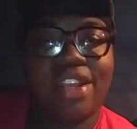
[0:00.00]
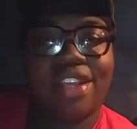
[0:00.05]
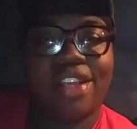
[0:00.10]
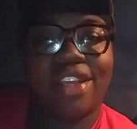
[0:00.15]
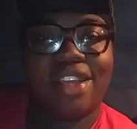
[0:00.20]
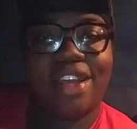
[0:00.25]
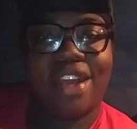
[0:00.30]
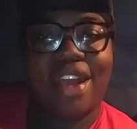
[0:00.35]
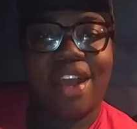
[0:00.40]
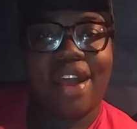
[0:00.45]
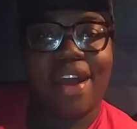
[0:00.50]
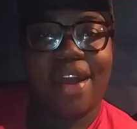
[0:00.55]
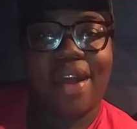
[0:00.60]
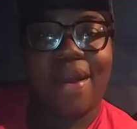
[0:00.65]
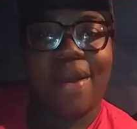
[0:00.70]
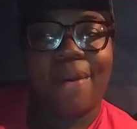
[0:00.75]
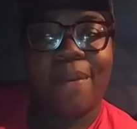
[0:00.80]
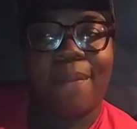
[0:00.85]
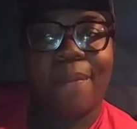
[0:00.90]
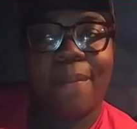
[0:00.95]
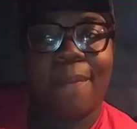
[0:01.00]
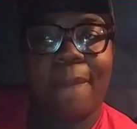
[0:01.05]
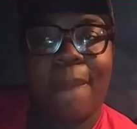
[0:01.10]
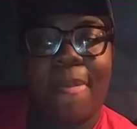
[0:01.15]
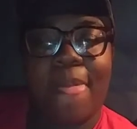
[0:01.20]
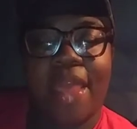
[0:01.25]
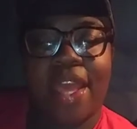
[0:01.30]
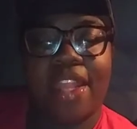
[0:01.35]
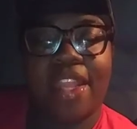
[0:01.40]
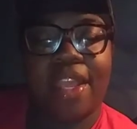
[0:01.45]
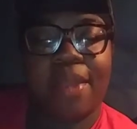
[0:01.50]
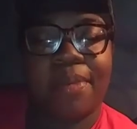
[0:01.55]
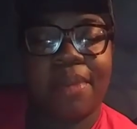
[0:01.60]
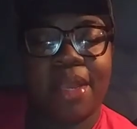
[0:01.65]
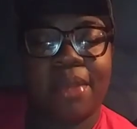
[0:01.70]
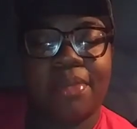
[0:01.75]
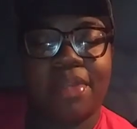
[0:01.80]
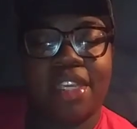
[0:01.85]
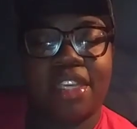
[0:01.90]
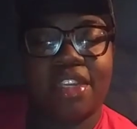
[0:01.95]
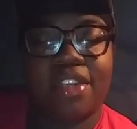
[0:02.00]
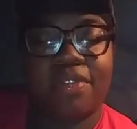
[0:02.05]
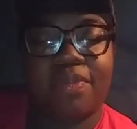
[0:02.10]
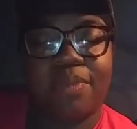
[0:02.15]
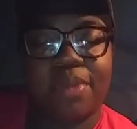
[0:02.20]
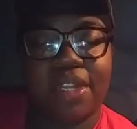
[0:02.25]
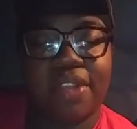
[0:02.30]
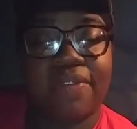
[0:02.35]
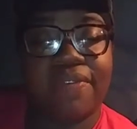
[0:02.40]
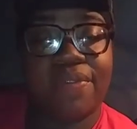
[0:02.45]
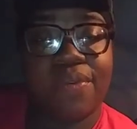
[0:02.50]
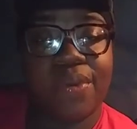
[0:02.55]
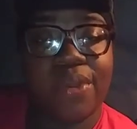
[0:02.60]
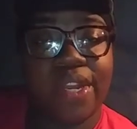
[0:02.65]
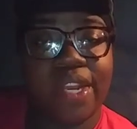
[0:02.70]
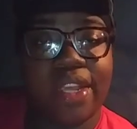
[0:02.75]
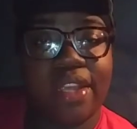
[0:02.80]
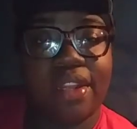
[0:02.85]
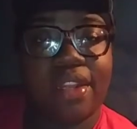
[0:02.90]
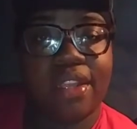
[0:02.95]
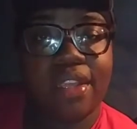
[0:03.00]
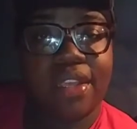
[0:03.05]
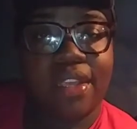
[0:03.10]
and that probably could have been avoided.